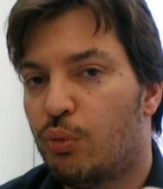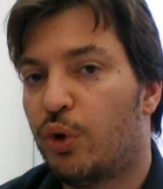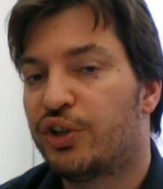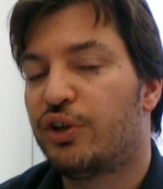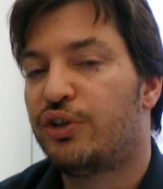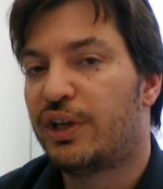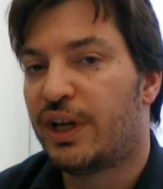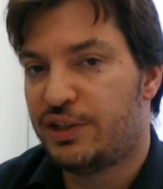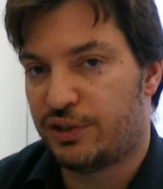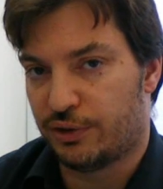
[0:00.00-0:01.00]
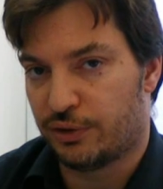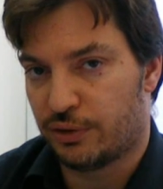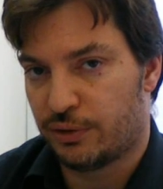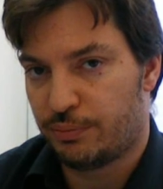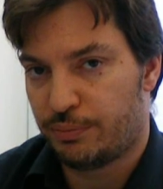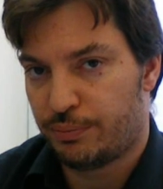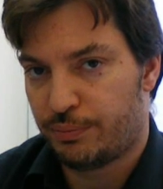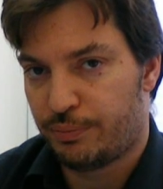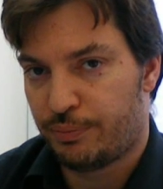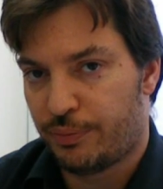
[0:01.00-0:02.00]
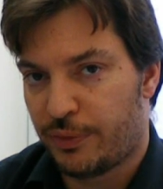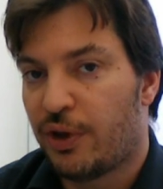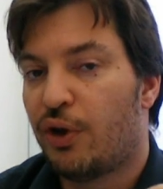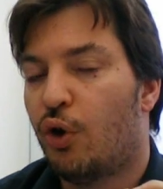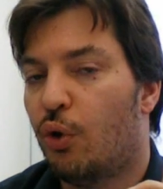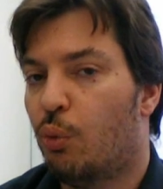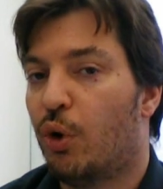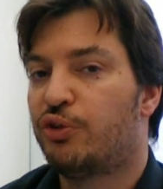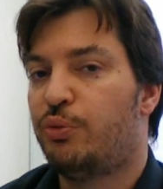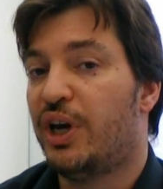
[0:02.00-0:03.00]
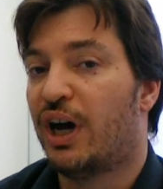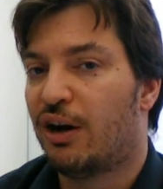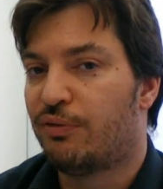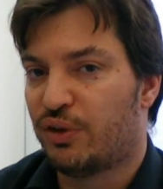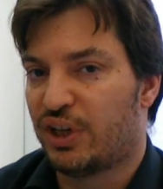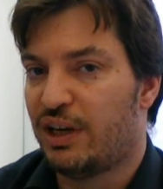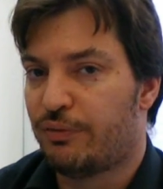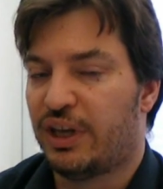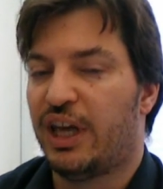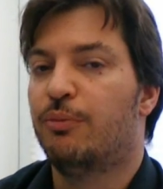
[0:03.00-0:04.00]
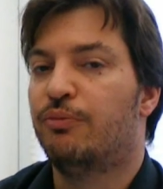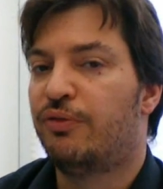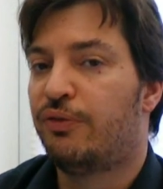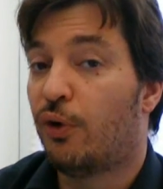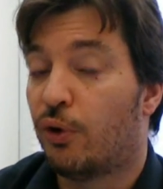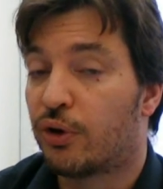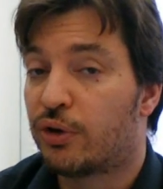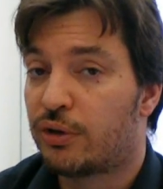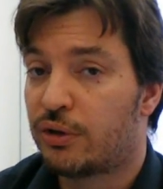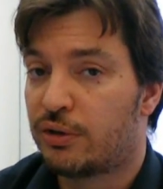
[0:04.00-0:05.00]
what underlies it all. What we are forgiving him for,